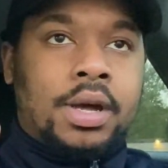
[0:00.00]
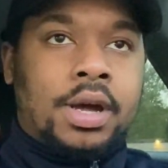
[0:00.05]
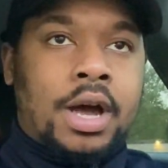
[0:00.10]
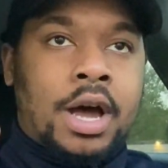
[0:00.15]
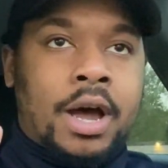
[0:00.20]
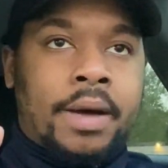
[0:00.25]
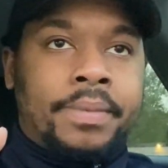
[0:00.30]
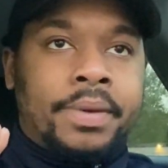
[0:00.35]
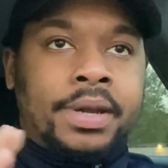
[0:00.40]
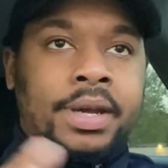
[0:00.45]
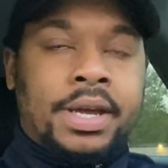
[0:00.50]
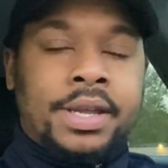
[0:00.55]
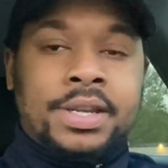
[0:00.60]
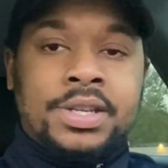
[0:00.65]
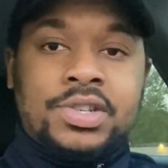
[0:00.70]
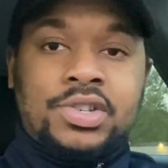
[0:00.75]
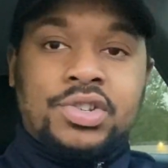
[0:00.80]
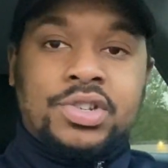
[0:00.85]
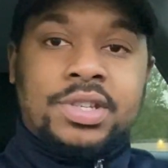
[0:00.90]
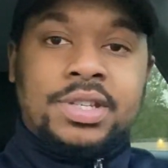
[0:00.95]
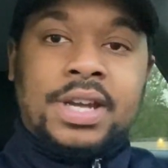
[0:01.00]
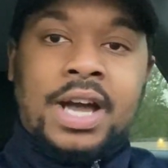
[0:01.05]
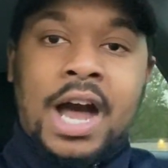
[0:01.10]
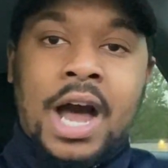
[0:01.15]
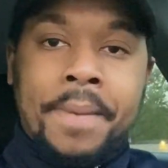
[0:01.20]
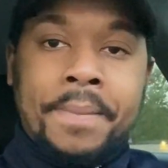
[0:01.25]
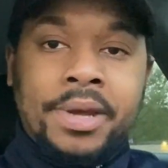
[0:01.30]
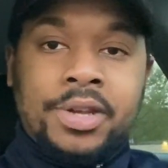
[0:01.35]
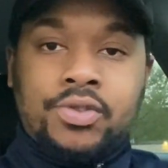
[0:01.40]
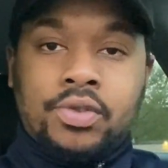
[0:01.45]
um, again, this is just
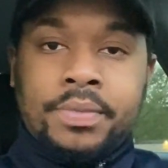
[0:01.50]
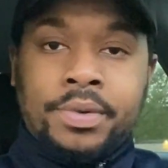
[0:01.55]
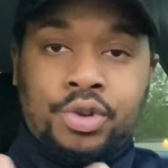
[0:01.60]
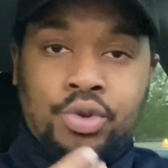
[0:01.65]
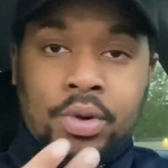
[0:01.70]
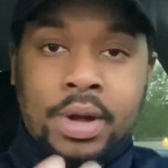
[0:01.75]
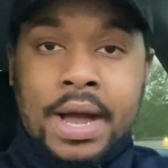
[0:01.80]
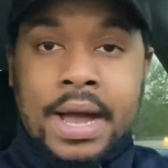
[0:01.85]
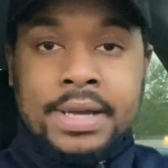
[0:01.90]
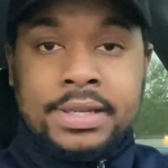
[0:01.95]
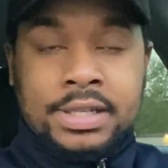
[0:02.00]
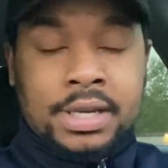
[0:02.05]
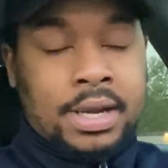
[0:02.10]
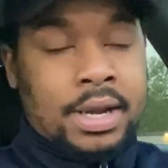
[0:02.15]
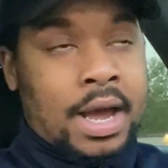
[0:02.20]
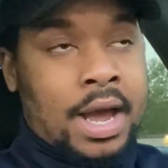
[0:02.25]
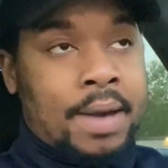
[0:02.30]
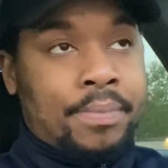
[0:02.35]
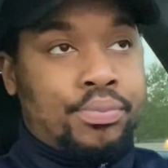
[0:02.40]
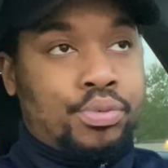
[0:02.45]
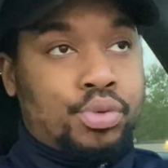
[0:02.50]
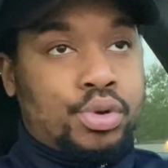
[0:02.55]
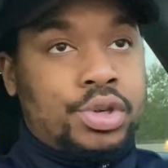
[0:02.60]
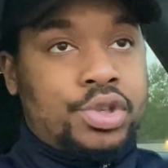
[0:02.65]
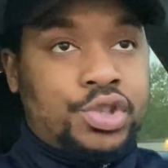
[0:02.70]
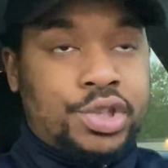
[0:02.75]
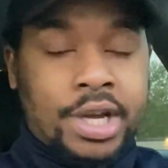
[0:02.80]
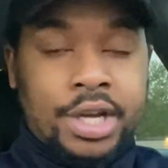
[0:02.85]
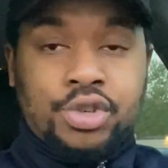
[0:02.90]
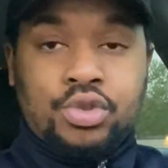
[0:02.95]
comments from you guys, and I
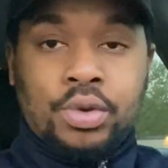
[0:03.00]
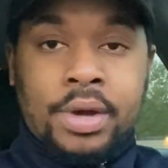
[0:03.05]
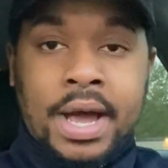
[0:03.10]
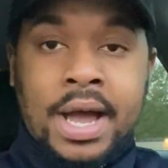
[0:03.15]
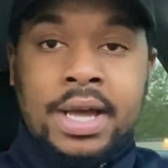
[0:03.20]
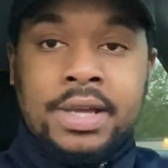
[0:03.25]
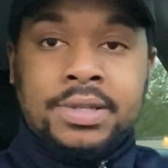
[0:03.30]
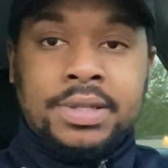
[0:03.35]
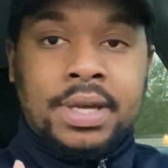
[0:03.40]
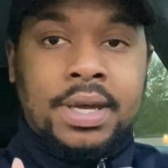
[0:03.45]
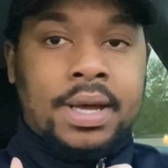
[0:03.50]
appreciate you guys